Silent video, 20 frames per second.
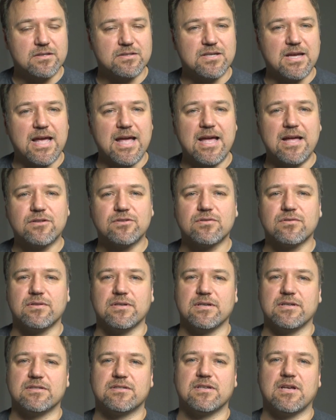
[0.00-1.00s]
To answer
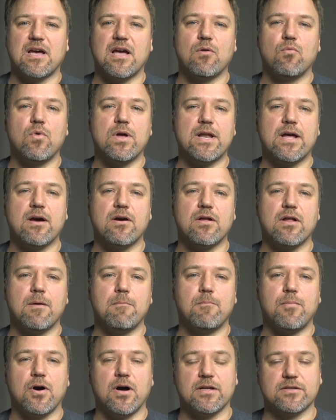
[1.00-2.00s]
this, I went out
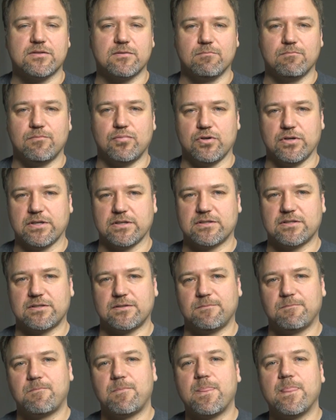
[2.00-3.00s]
and bought some
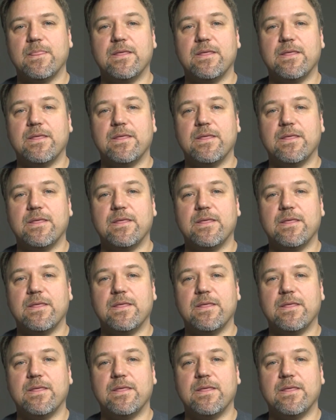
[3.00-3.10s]
books.